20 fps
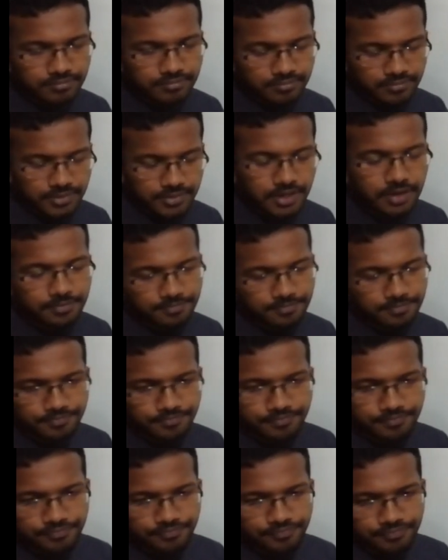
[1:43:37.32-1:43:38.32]
Yeah.
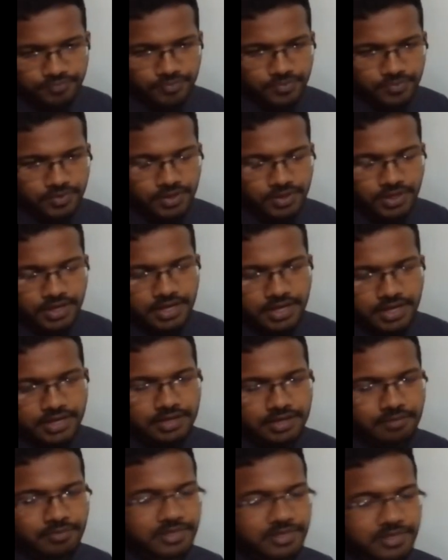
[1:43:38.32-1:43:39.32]
And
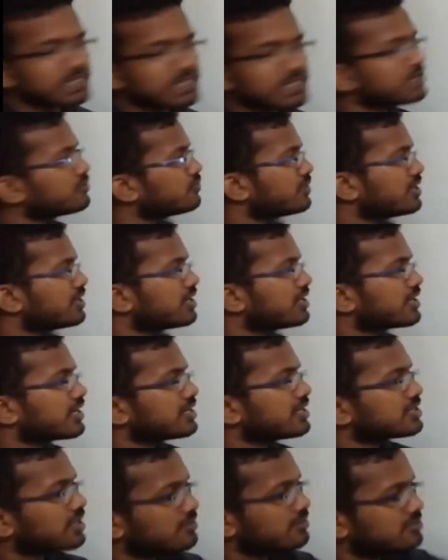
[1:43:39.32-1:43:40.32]
temperature you will again
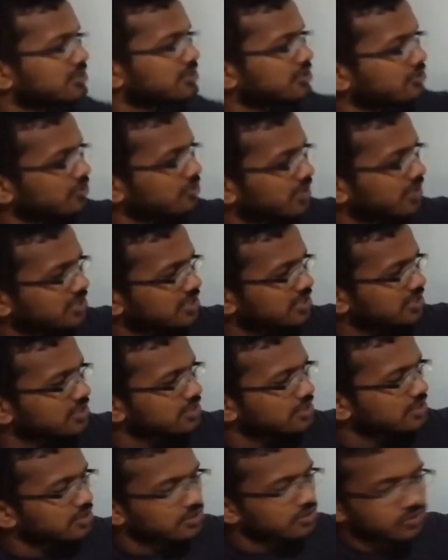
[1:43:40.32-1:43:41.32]
substitute as
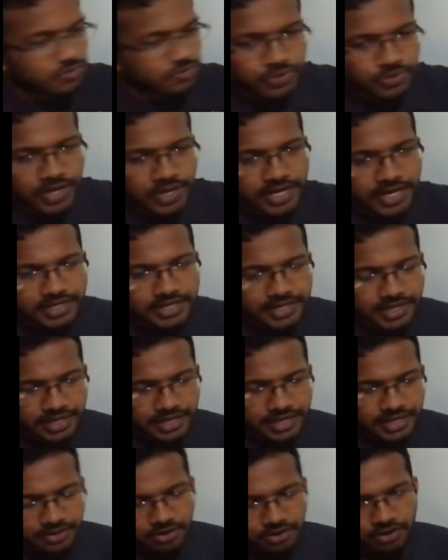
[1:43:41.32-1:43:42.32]

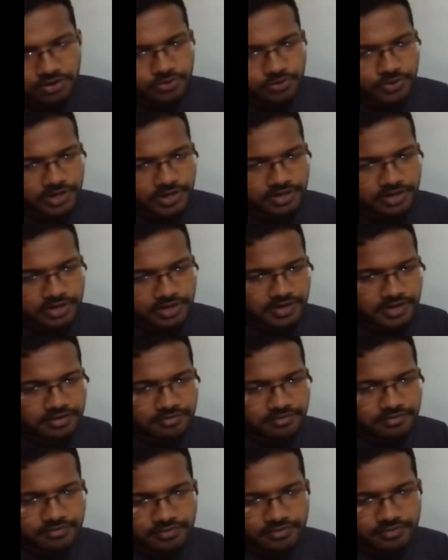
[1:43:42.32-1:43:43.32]
298, not
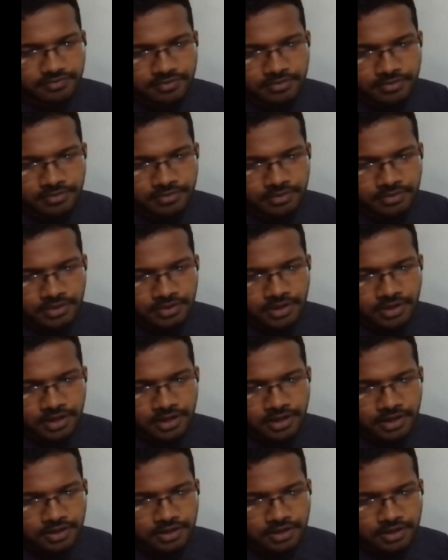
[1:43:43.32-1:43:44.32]
25.
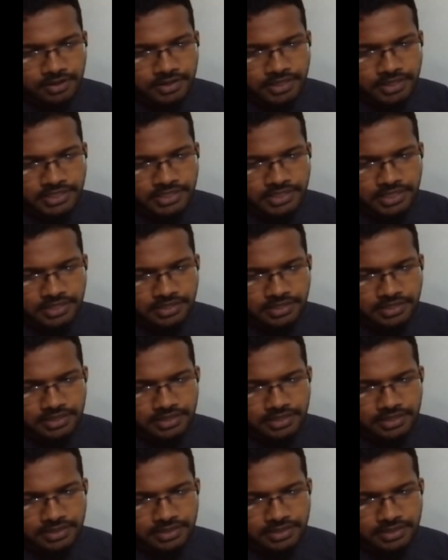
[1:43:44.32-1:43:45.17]
Region.